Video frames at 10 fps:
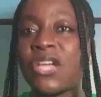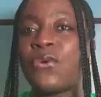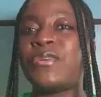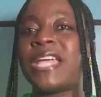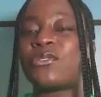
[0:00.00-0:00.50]

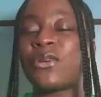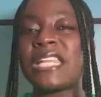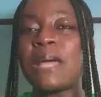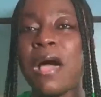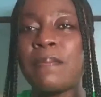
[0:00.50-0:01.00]
We are talking
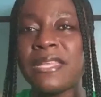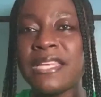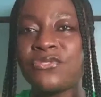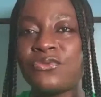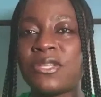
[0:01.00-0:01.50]
about
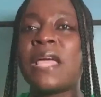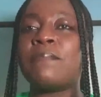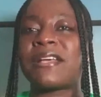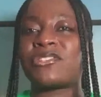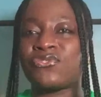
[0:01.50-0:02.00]
ministry,
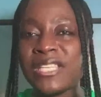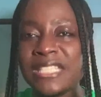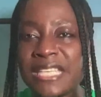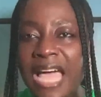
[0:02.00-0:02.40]
but stretch